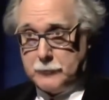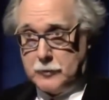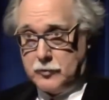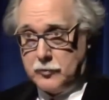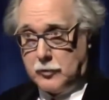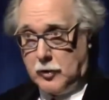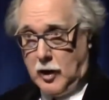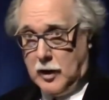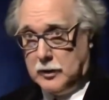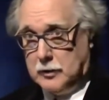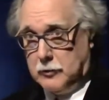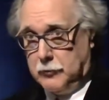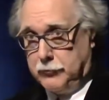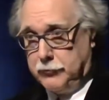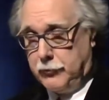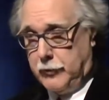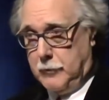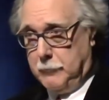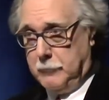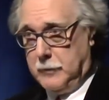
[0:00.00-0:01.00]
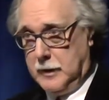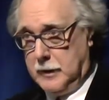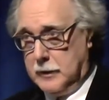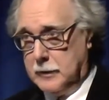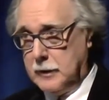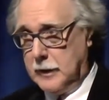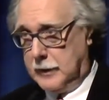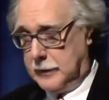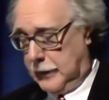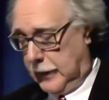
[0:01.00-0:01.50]
scholar from
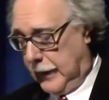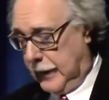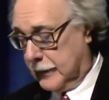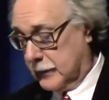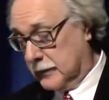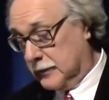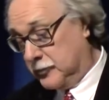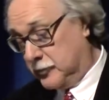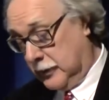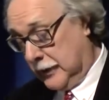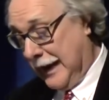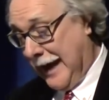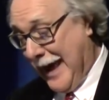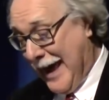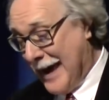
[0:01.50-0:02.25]
an analyst and